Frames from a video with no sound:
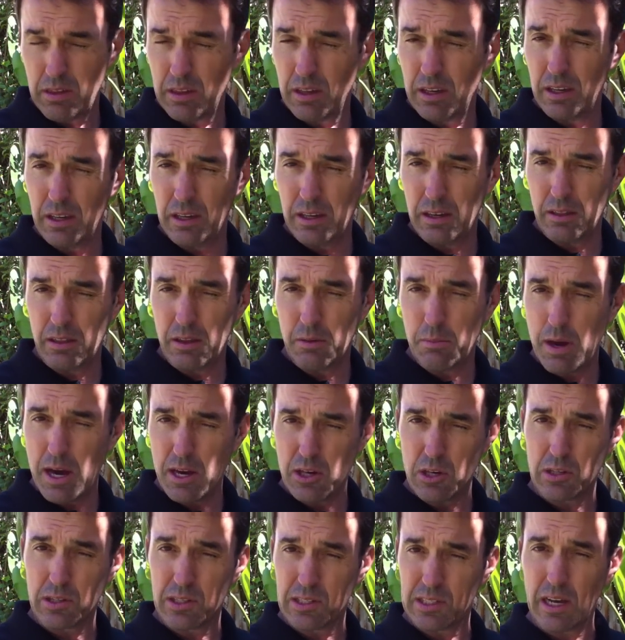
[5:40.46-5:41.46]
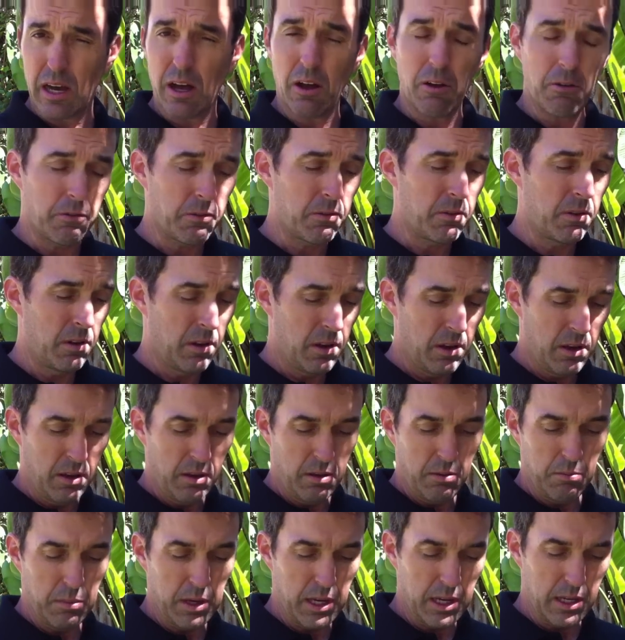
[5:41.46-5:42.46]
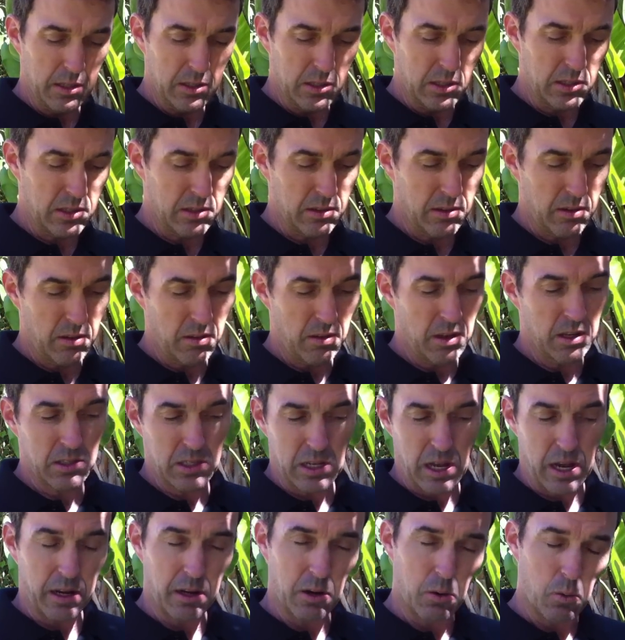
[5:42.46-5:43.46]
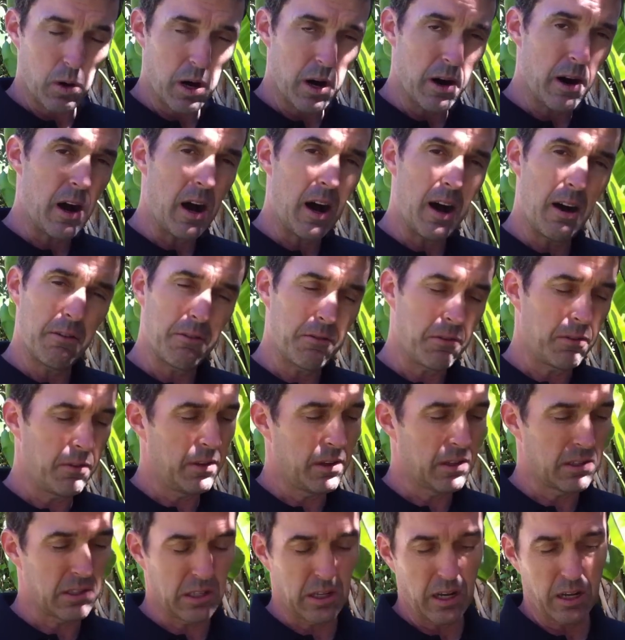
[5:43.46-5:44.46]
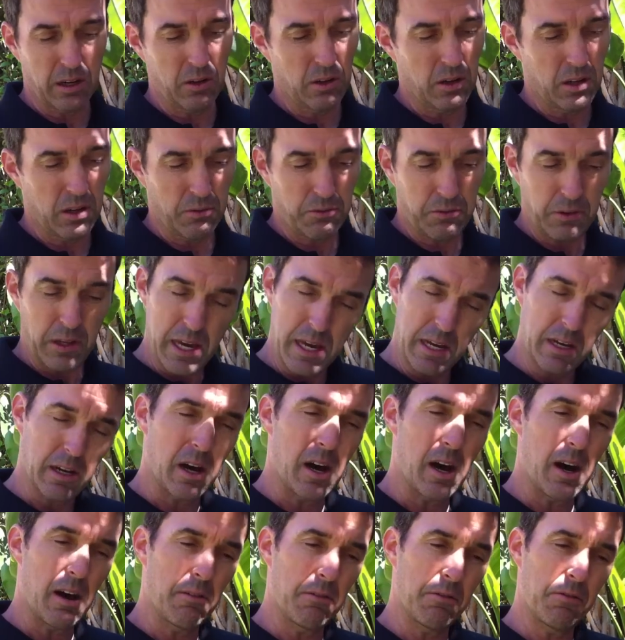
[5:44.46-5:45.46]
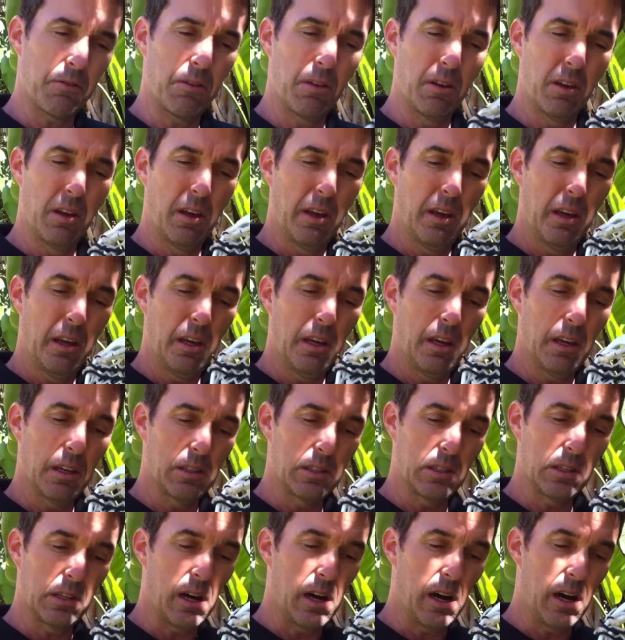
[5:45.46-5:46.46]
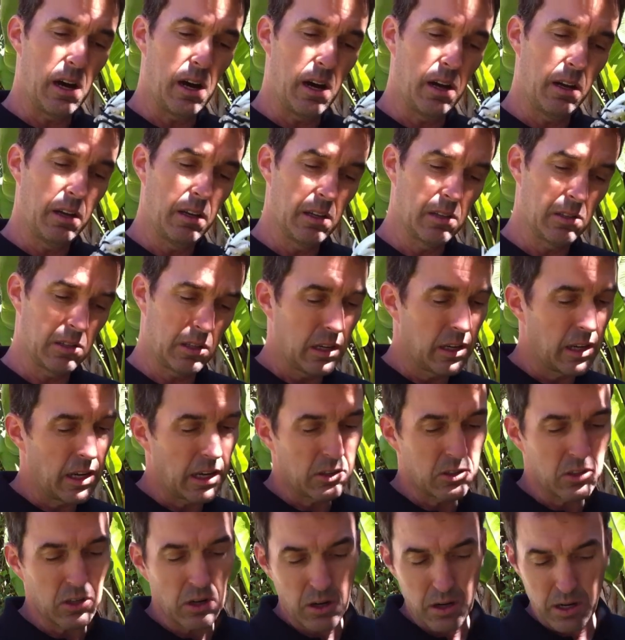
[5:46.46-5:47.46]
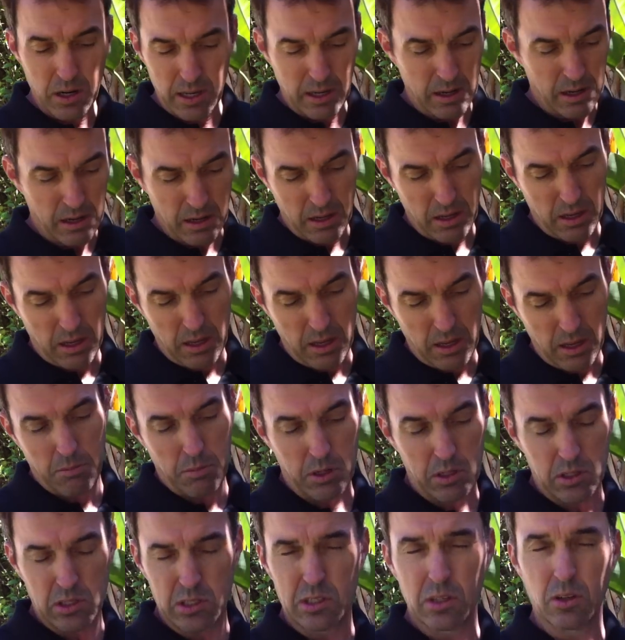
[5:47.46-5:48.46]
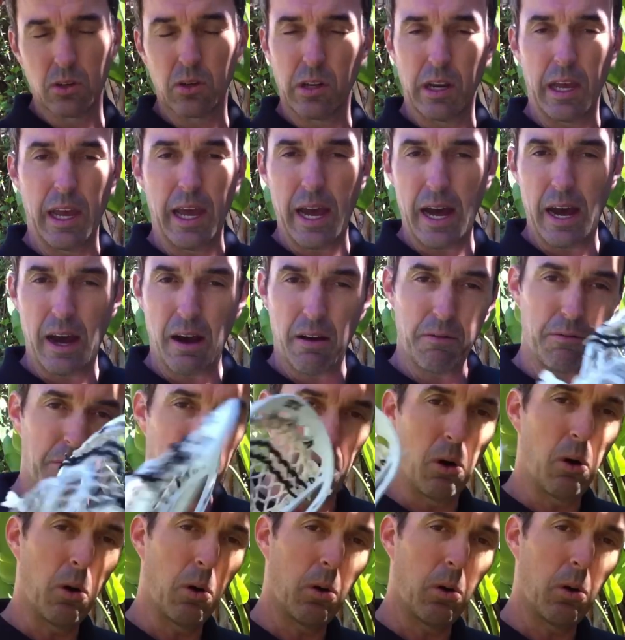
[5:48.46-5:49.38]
the mesh itself means it's not going to wear off, it's not going to flake off, it's going to get dirty, but it's still going to have the